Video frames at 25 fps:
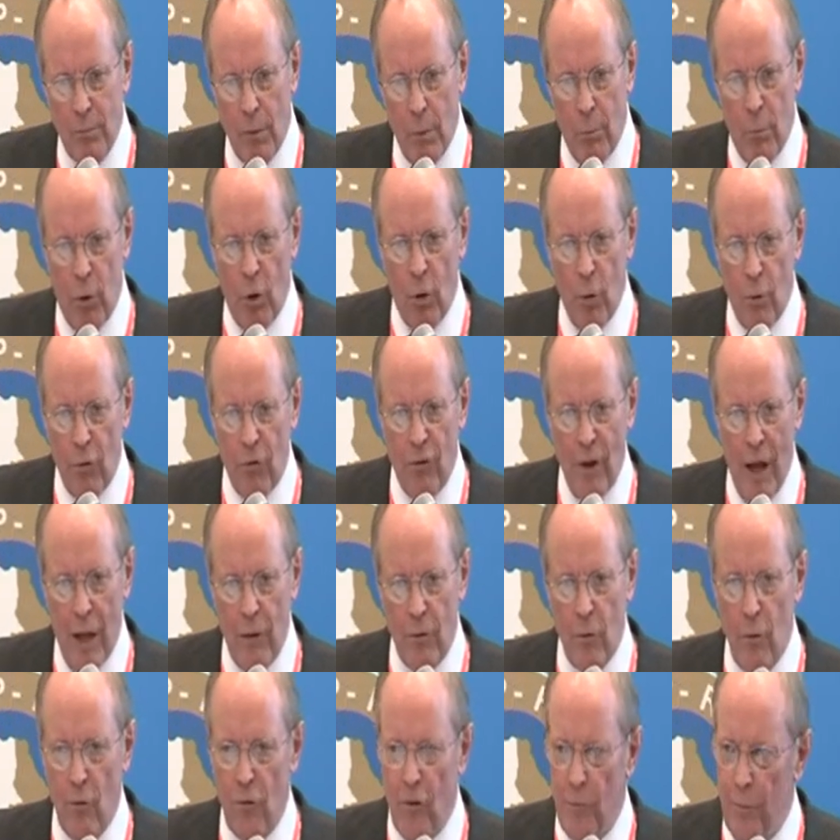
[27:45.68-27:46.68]
Porto
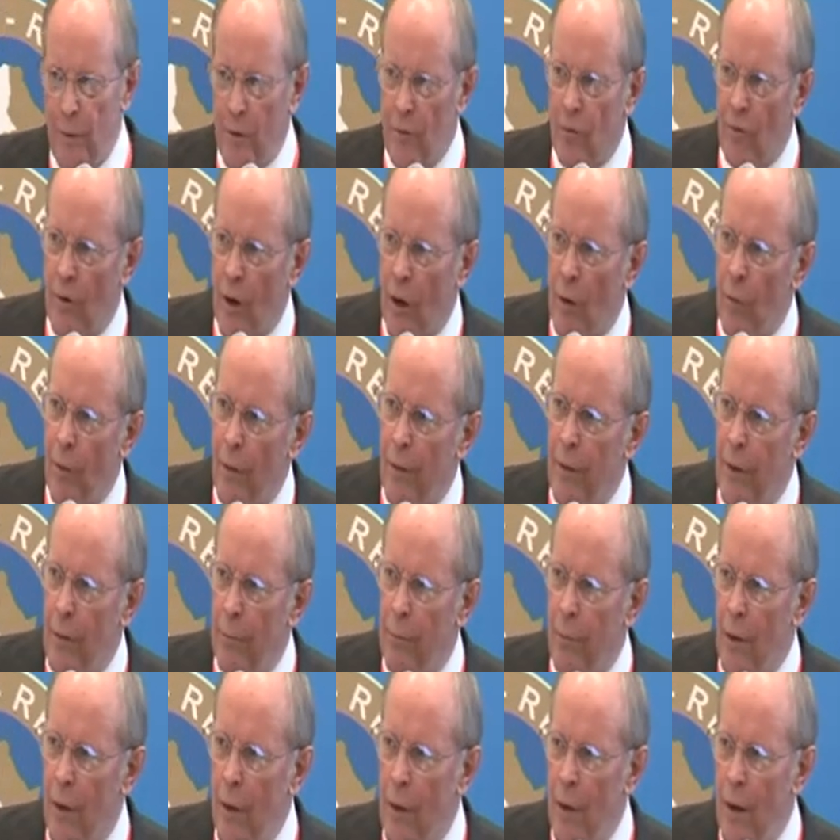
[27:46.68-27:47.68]
Santos had been stuck with it,
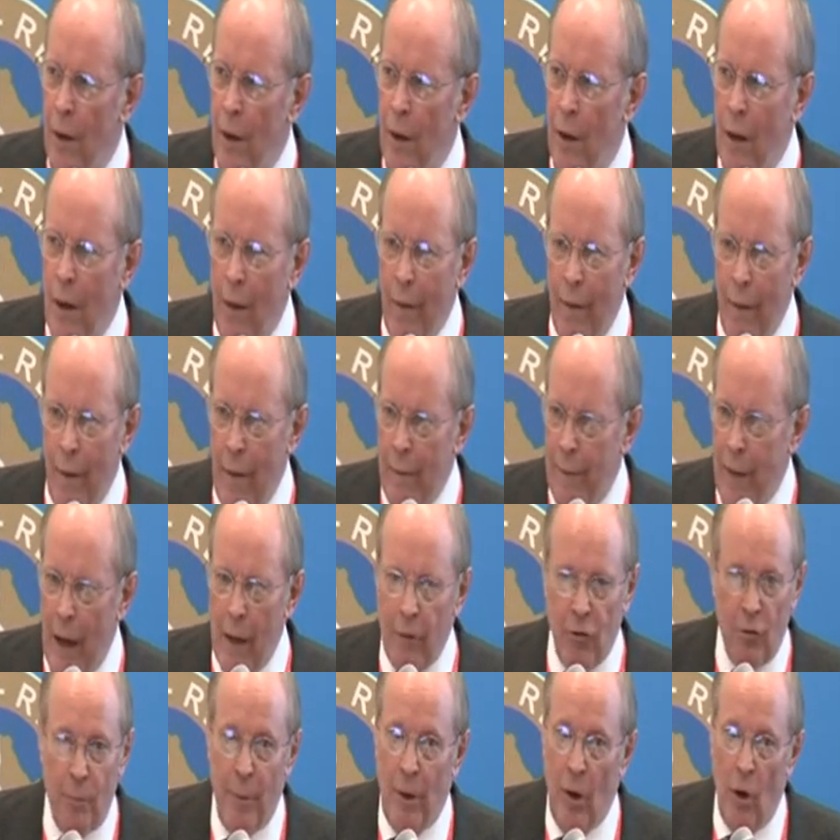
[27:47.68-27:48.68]
but
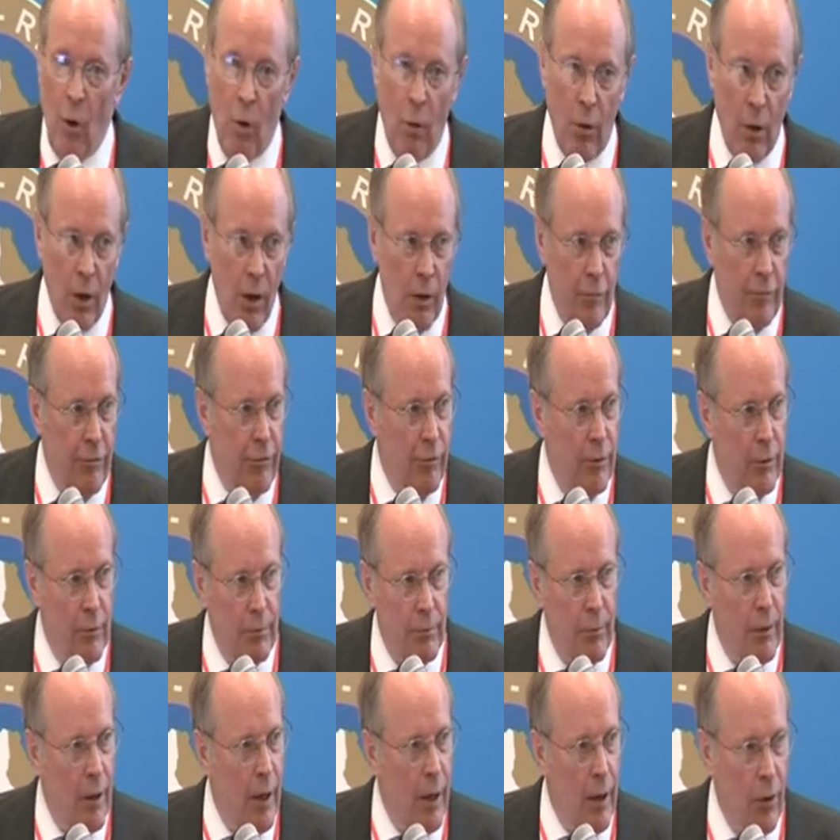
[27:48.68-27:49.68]
that's been going on for,
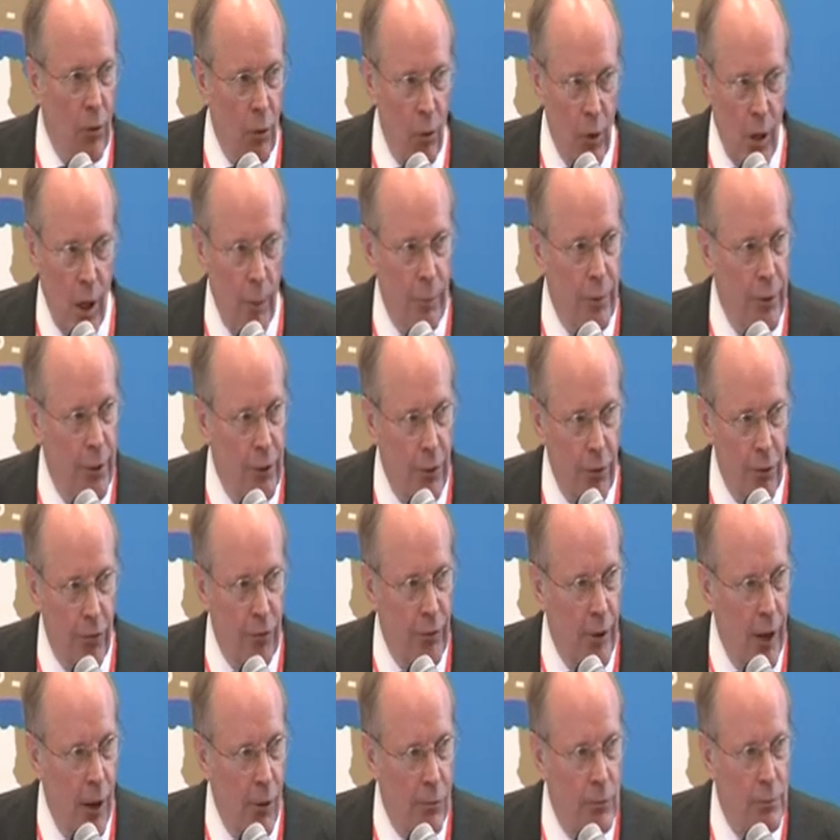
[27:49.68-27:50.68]
I don't know, a couple of years
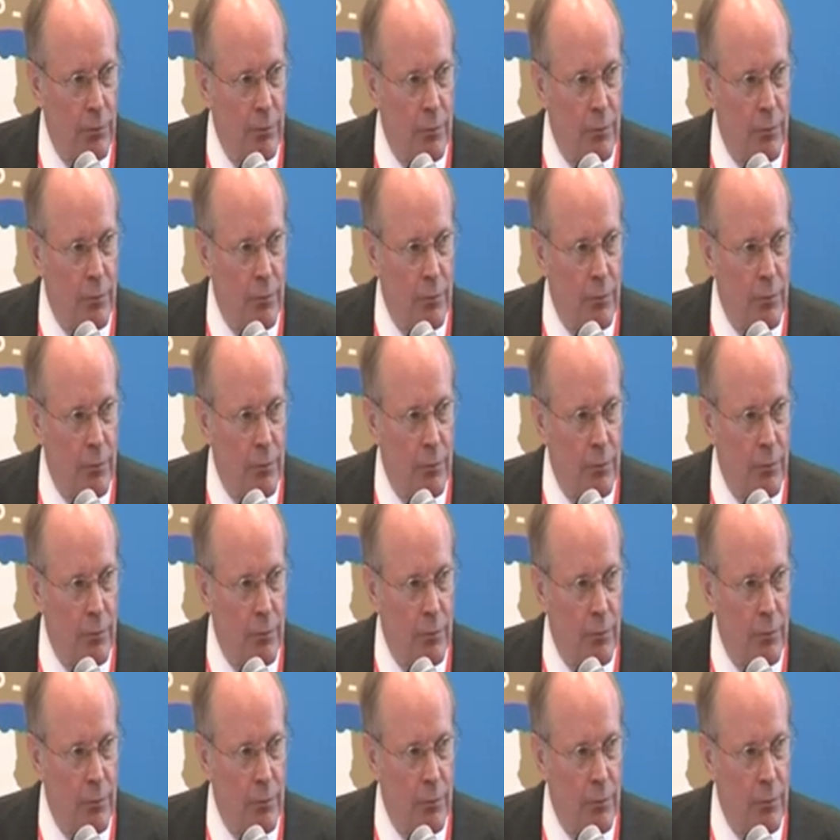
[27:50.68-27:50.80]
now.